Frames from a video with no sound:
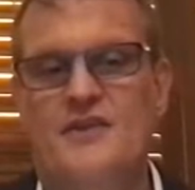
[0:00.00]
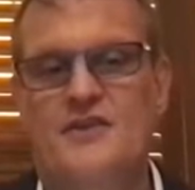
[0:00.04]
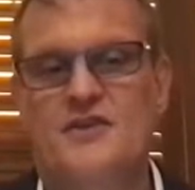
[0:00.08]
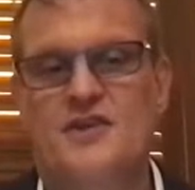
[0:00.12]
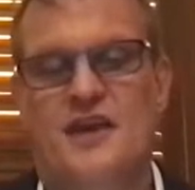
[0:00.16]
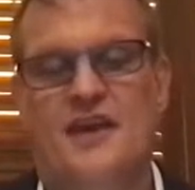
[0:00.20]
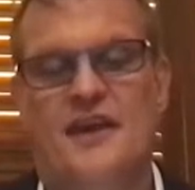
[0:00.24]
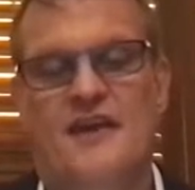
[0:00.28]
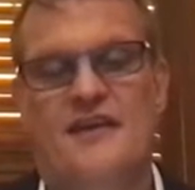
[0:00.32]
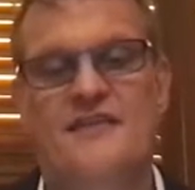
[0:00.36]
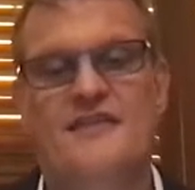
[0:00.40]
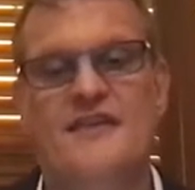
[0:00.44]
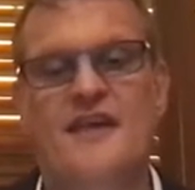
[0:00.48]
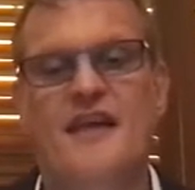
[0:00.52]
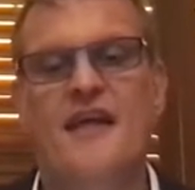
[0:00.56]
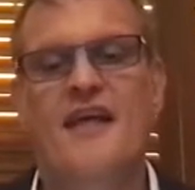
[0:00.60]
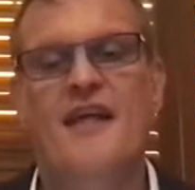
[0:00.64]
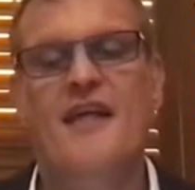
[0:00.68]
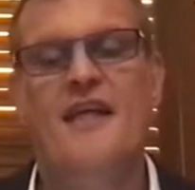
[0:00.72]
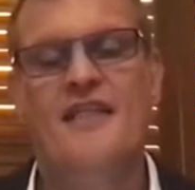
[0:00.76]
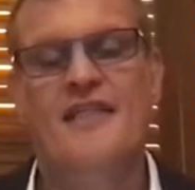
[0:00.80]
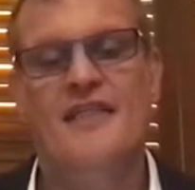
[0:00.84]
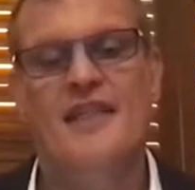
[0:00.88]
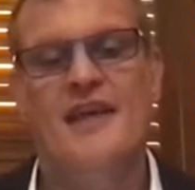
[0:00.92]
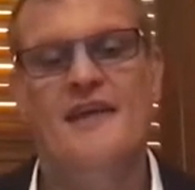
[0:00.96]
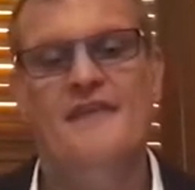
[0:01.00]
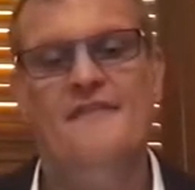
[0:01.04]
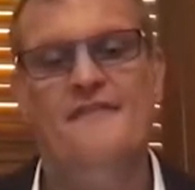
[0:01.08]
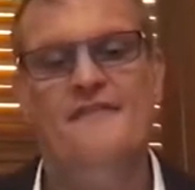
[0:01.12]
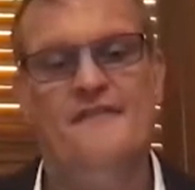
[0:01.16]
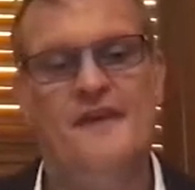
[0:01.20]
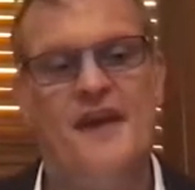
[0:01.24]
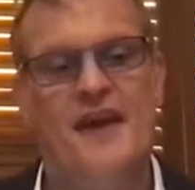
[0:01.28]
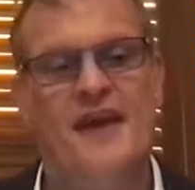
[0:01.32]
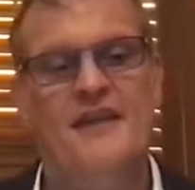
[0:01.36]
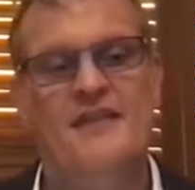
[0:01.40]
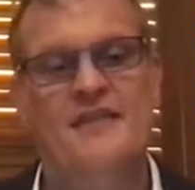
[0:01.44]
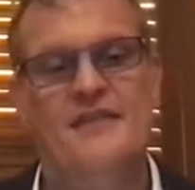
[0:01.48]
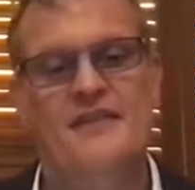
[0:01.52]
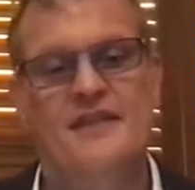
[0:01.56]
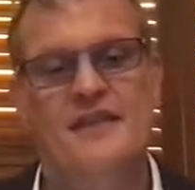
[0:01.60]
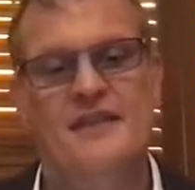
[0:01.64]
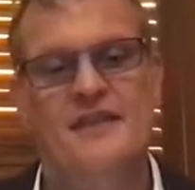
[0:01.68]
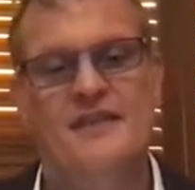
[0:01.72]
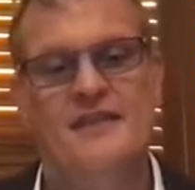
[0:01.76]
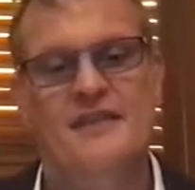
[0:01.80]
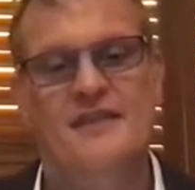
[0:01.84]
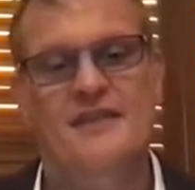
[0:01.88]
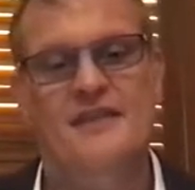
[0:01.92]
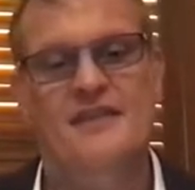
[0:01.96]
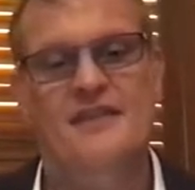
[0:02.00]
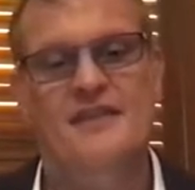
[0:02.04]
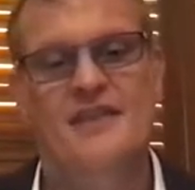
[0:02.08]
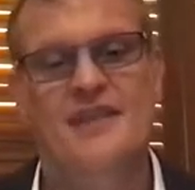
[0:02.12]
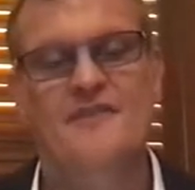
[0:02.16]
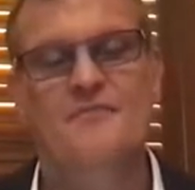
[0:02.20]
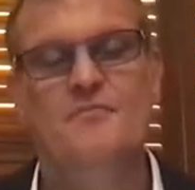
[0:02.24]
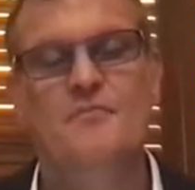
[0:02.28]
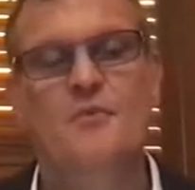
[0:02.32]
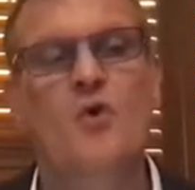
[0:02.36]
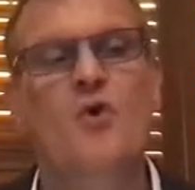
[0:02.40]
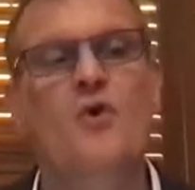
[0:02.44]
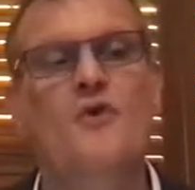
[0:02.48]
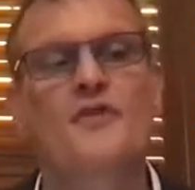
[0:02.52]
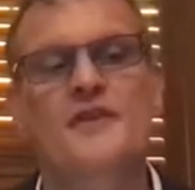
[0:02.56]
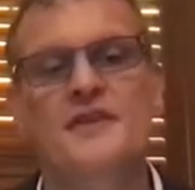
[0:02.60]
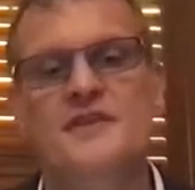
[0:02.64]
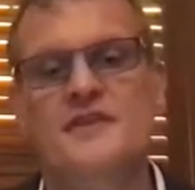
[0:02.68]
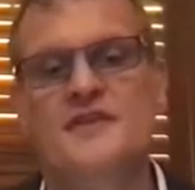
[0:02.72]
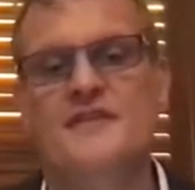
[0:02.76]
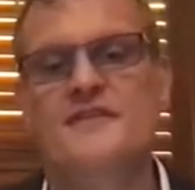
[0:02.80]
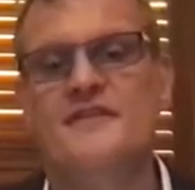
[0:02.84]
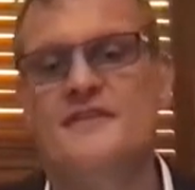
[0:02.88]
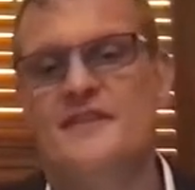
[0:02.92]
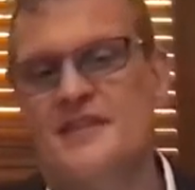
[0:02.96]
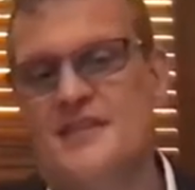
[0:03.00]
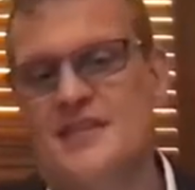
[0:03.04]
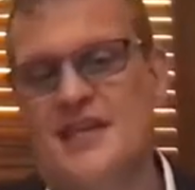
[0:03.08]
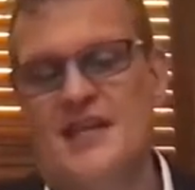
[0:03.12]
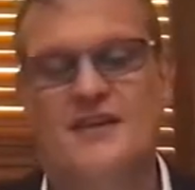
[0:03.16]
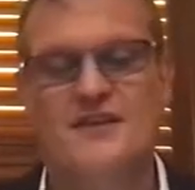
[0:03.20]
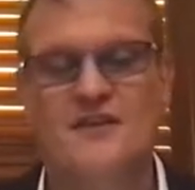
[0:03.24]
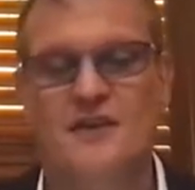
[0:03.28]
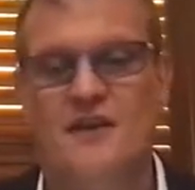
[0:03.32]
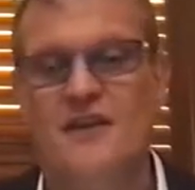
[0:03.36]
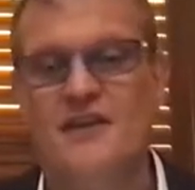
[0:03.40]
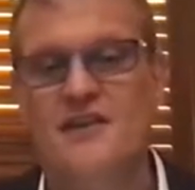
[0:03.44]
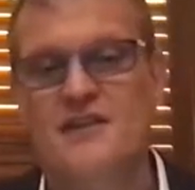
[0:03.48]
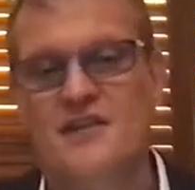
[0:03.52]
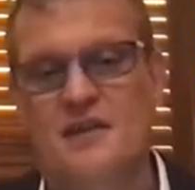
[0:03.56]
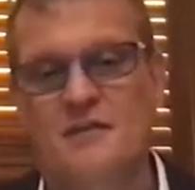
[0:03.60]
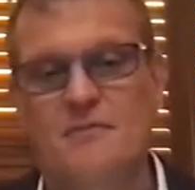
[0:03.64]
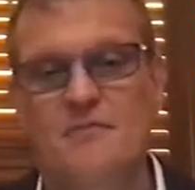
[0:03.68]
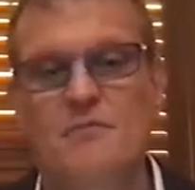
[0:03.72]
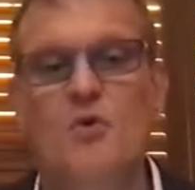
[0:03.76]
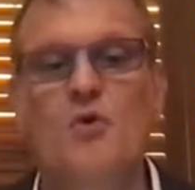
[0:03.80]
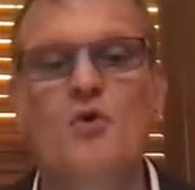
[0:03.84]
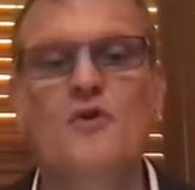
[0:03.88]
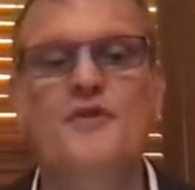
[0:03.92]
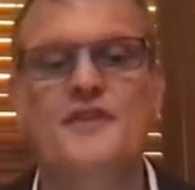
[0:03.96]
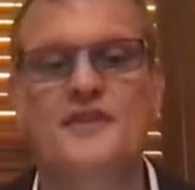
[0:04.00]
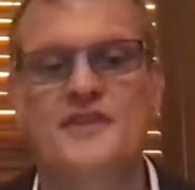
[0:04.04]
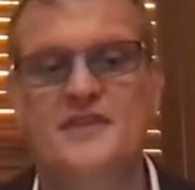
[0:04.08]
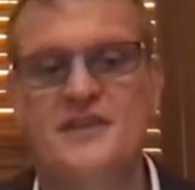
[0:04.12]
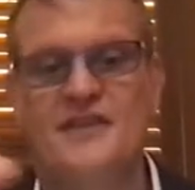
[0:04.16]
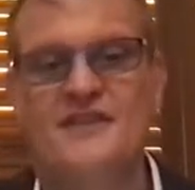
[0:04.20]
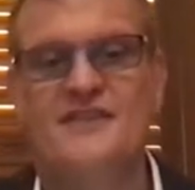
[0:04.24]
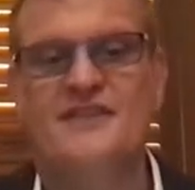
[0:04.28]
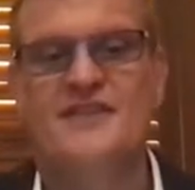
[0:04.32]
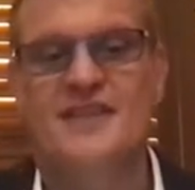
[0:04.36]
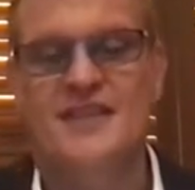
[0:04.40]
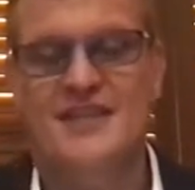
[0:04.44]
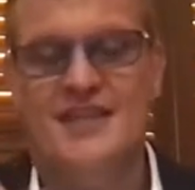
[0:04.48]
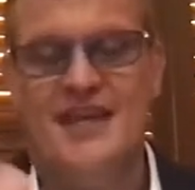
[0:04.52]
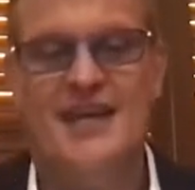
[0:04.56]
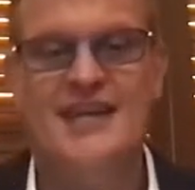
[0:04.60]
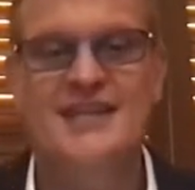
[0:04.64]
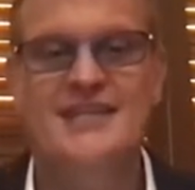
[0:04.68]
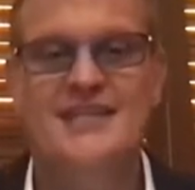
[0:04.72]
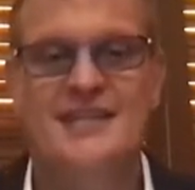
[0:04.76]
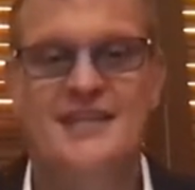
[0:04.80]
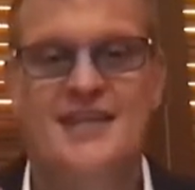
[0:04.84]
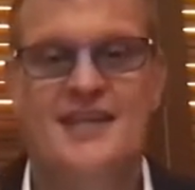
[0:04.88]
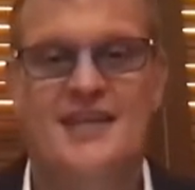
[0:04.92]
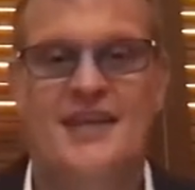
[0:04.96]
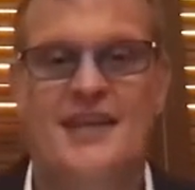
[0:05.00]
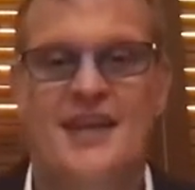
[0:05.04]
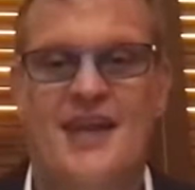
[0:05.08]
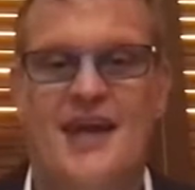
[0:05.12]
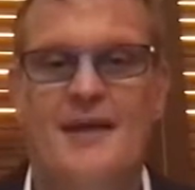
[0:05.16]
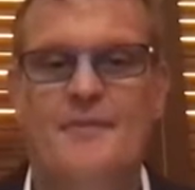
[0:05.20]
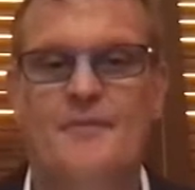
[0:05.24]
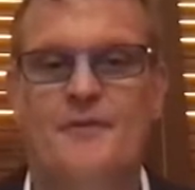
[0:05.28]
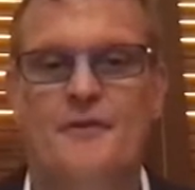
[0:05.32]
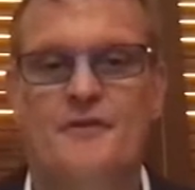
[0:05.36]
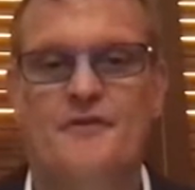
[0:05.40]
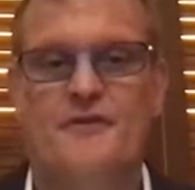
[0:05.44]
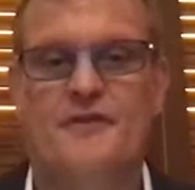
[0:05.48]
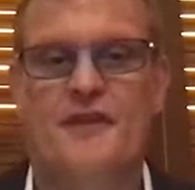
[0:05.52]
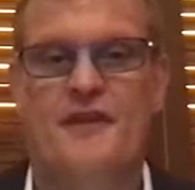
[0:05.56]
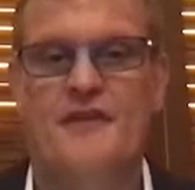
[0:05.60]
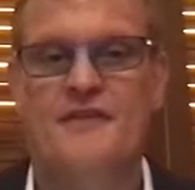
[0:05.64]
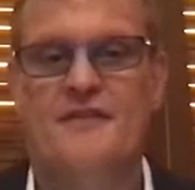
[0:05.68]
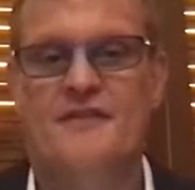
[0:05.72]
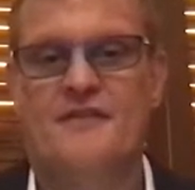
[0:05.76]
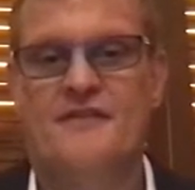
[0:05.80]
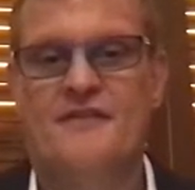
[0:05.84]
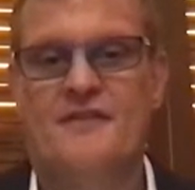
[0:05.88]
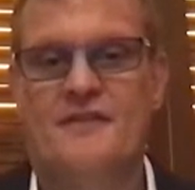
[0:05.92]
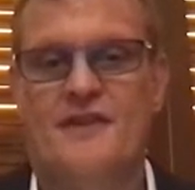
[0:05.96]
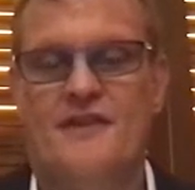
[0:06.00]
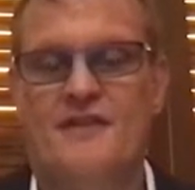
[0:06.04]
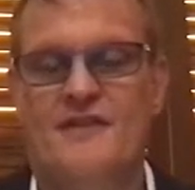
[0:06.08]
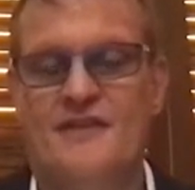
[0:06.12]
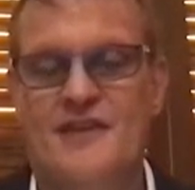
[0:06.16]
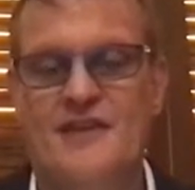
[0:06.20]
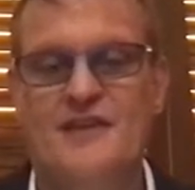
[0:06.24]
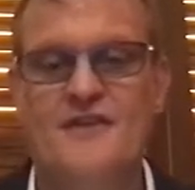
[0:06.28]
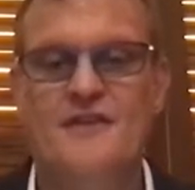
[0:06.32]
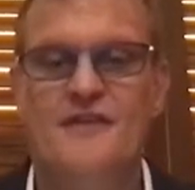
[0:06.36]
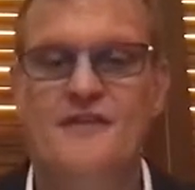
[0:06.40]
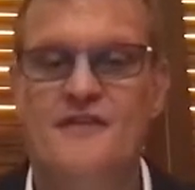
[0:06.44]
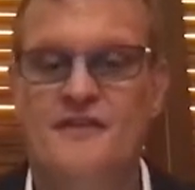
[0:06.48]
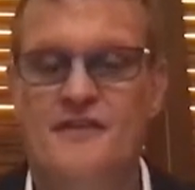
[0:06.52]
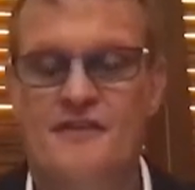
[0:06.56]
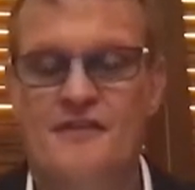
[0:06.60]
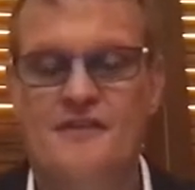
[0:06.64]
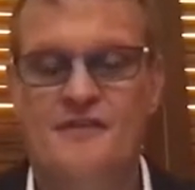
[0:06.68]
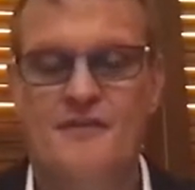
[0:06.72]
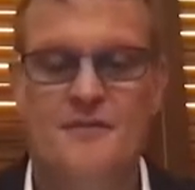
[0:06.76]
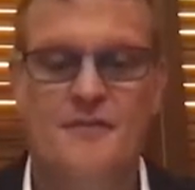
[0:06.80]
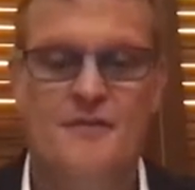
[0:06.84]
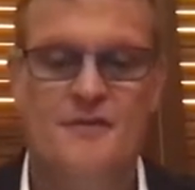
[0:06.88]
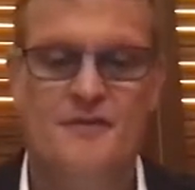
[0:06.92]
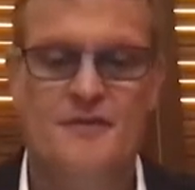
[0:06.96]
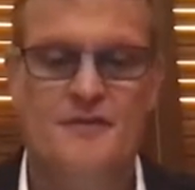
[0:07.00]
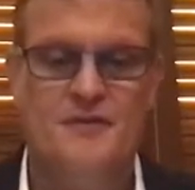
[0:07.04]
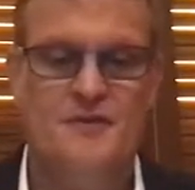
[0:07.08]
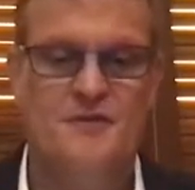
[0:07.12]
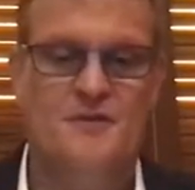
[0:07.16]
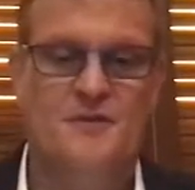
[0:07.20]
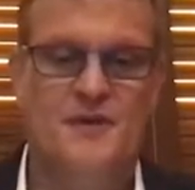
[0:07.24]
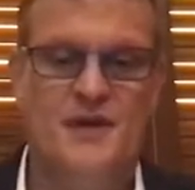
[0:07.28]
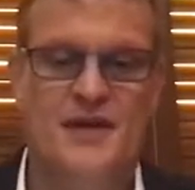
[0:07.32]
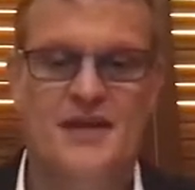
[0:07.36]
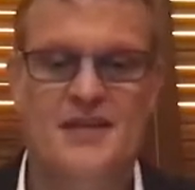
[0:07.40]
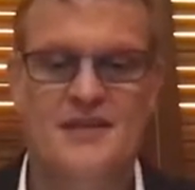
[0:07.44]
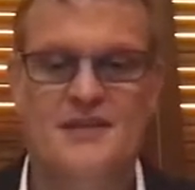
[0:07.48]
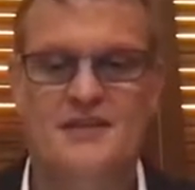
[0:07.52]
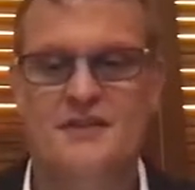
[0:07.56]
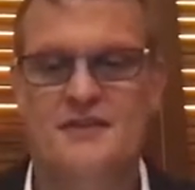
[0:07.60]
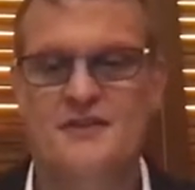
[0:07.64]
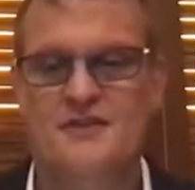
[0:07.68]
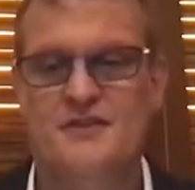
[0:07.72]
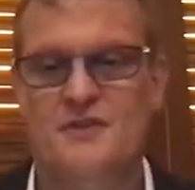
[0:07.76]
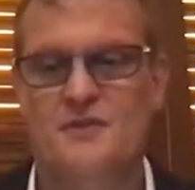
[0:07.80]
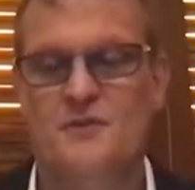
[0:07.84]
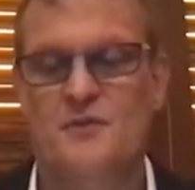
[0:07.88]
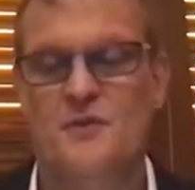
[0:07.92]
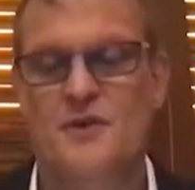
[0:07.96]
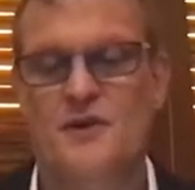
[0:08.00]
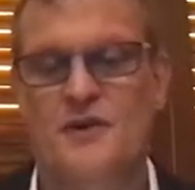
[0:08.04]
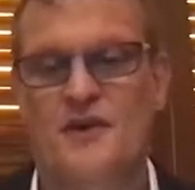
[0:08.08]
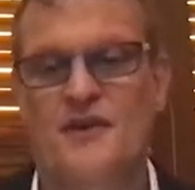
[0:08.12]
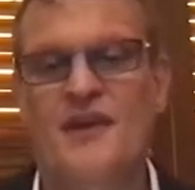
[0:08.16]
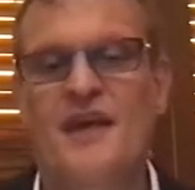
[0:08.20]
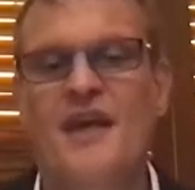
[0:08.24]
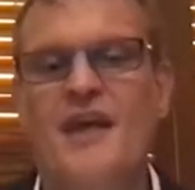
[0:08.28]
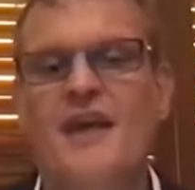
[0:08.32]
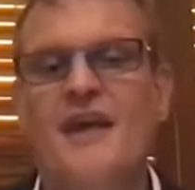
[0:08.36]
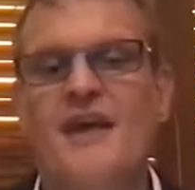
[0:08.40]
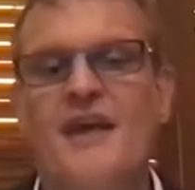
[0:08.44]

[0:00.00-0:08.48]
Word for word: chains, they've found that there's more than just the technology and more than just the data that enables those, those ecosystems to, uh, to, to, work.